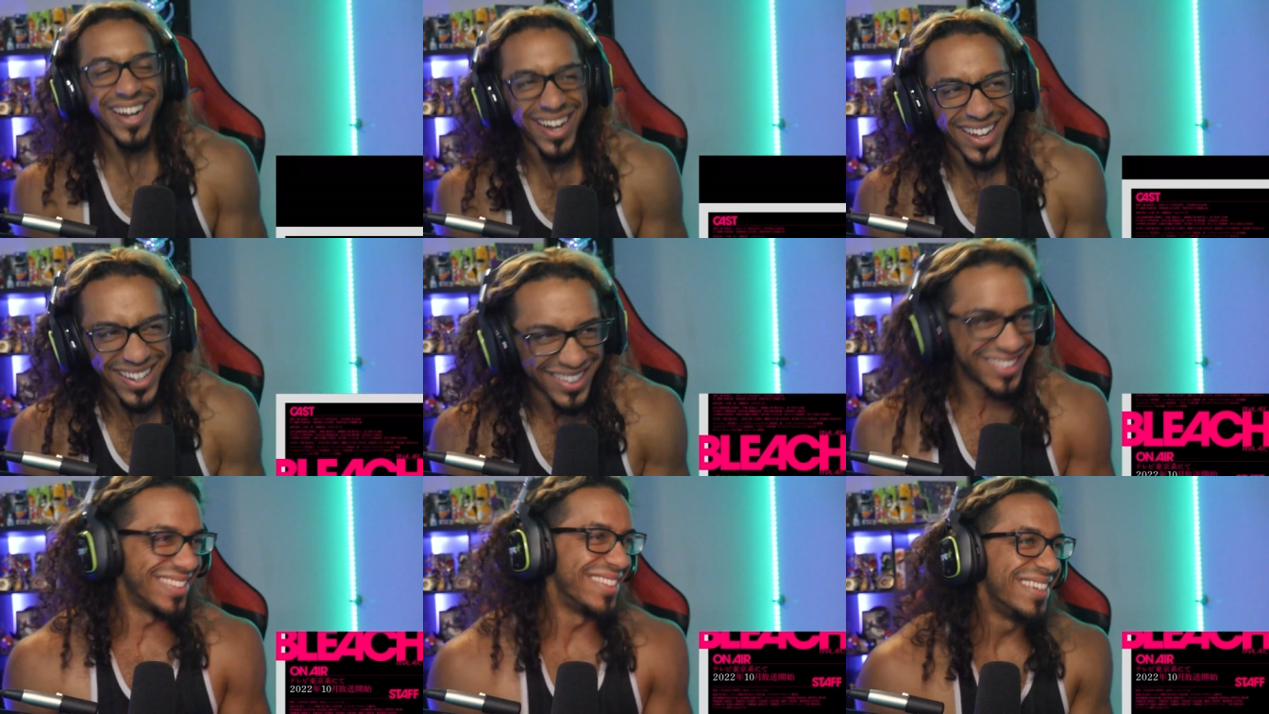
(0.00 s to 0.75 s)

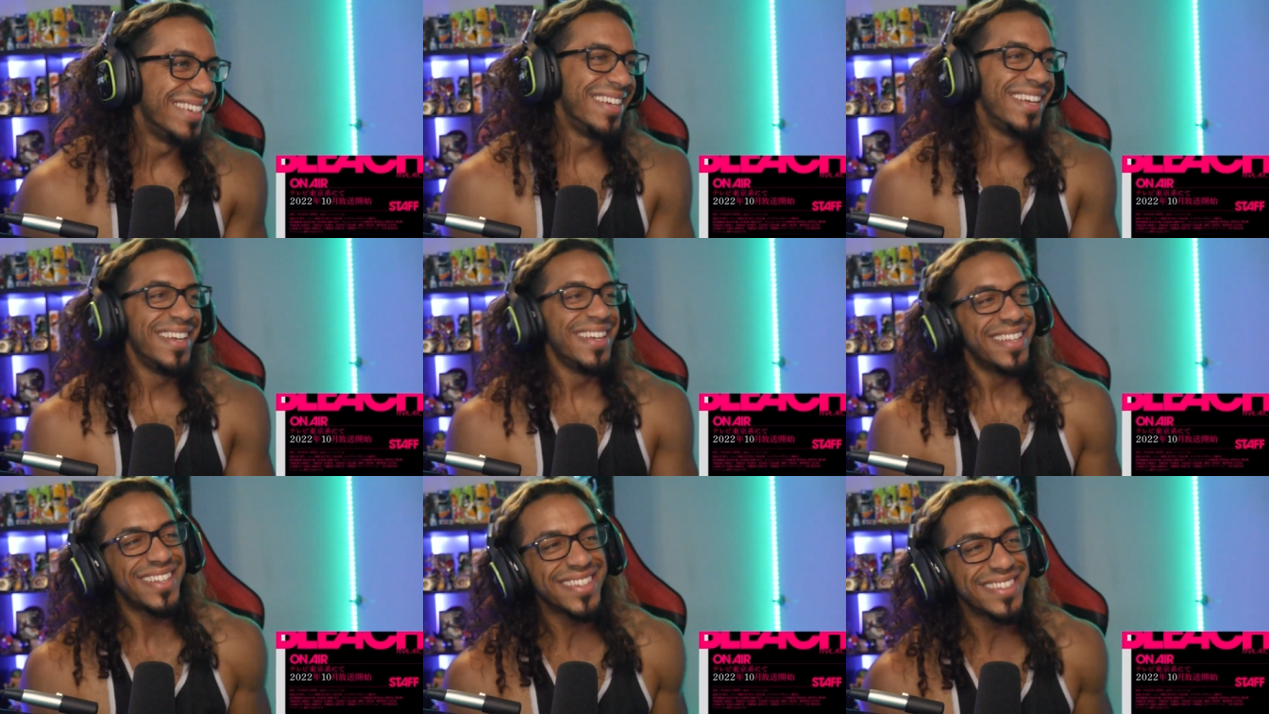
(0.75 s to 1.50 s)
oh,
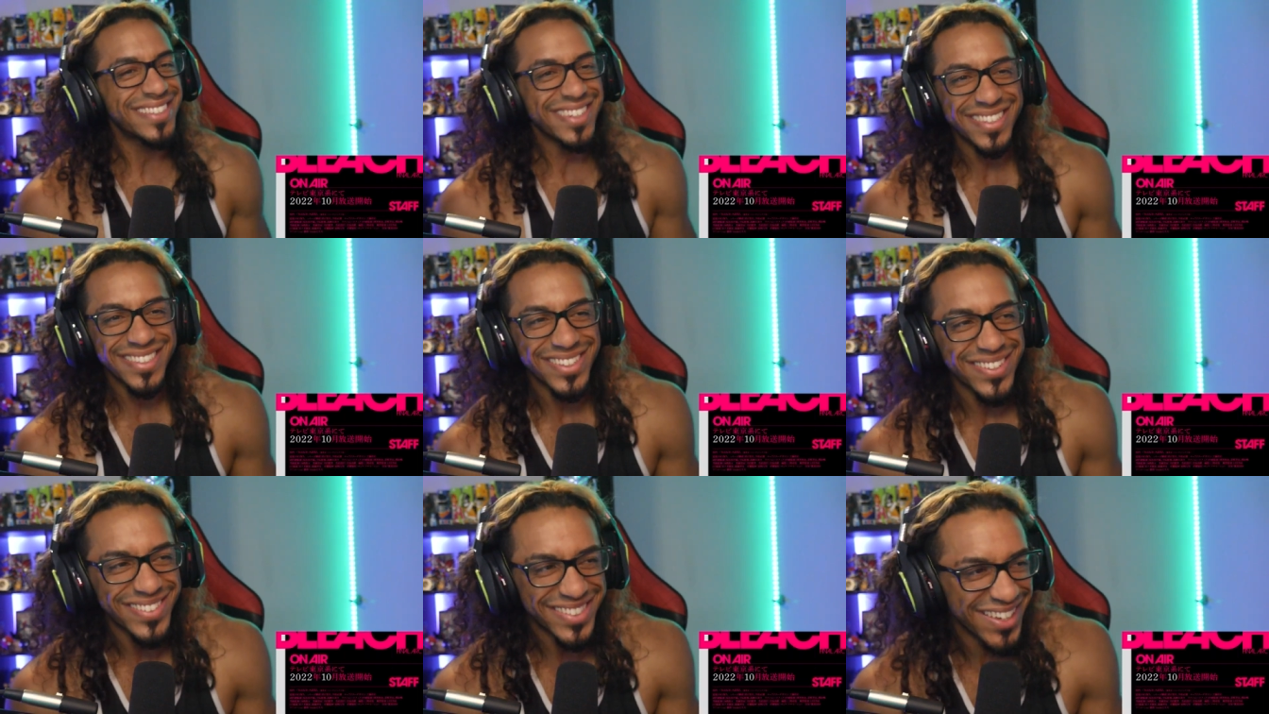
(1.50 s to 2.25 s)
This shit is
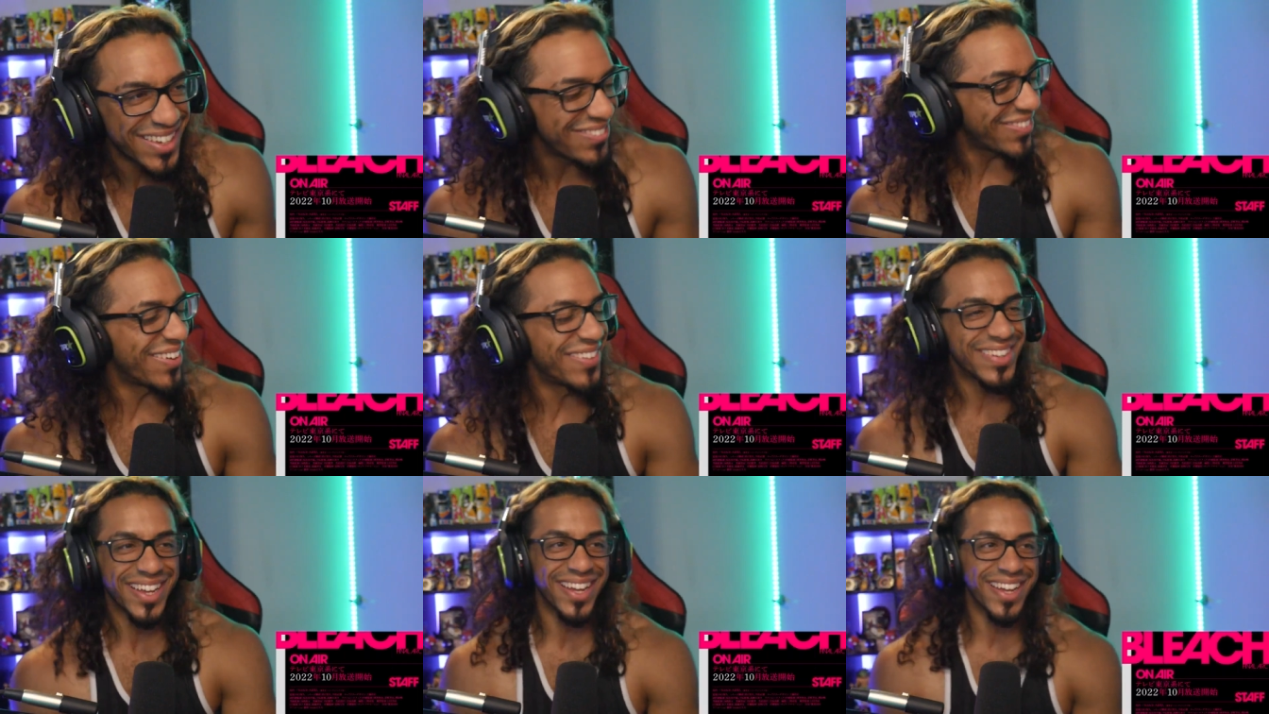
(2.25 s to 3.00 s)
so tough. Oh
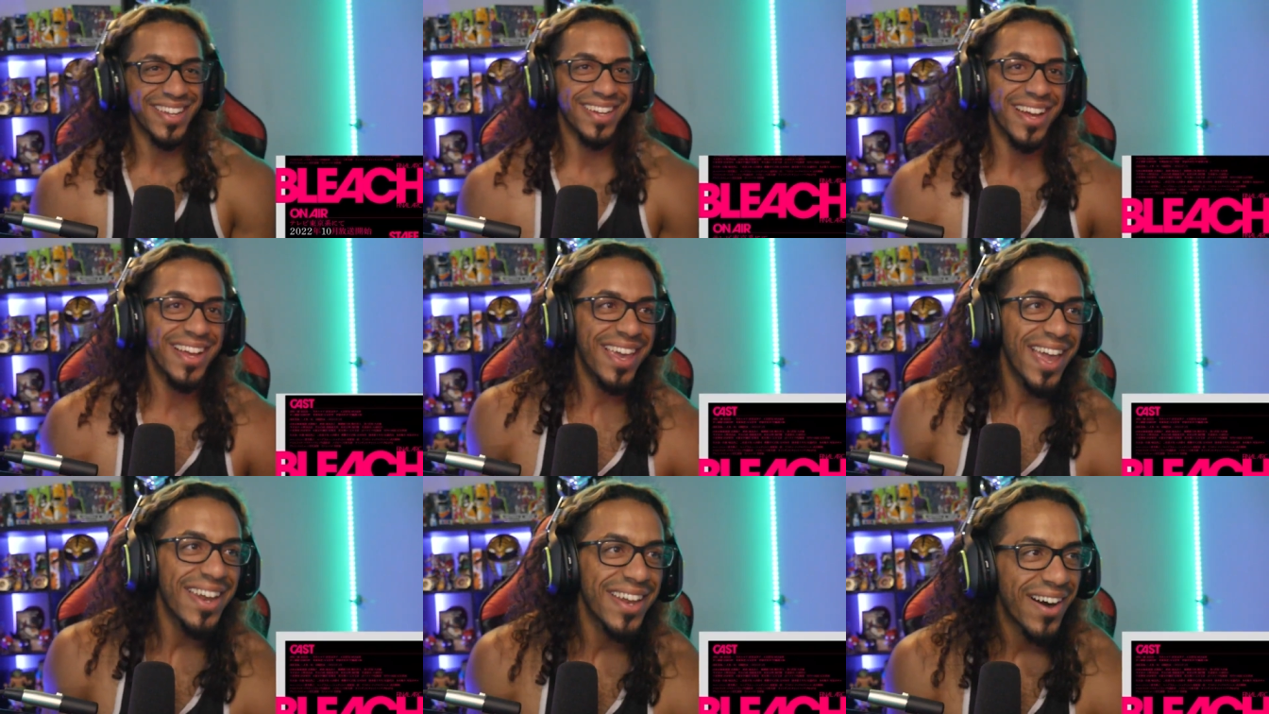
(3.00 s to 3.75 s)
my god, I
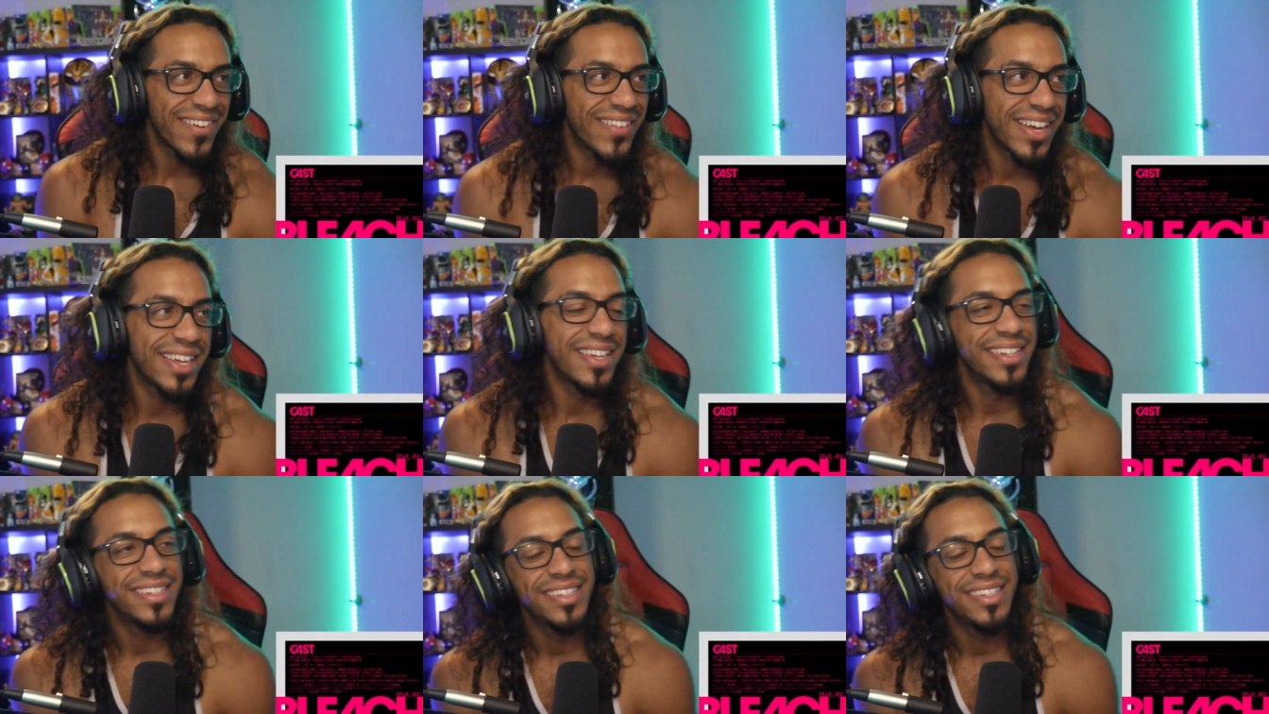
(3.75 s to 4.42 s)
cannot wait.